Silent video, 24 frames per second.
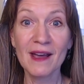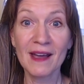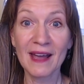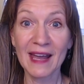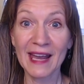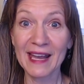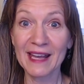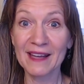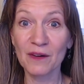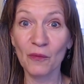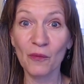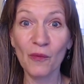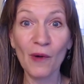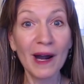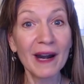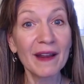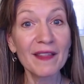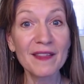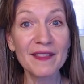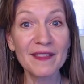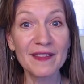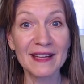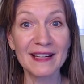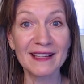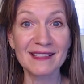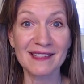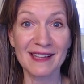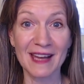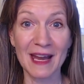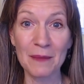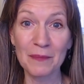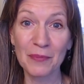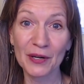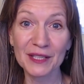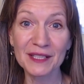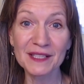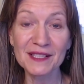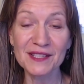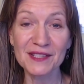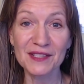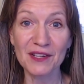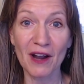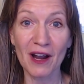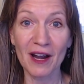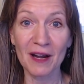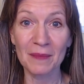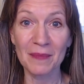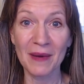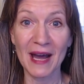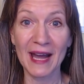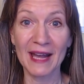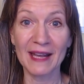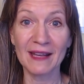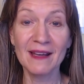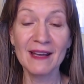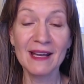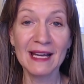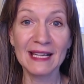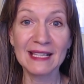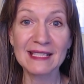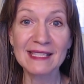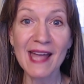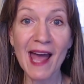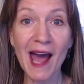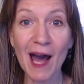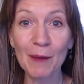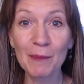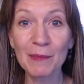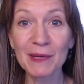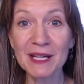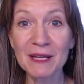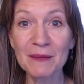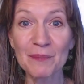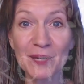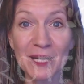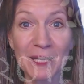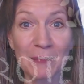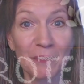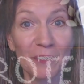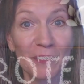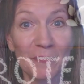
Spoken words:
And one of the things that I put a star by is how many people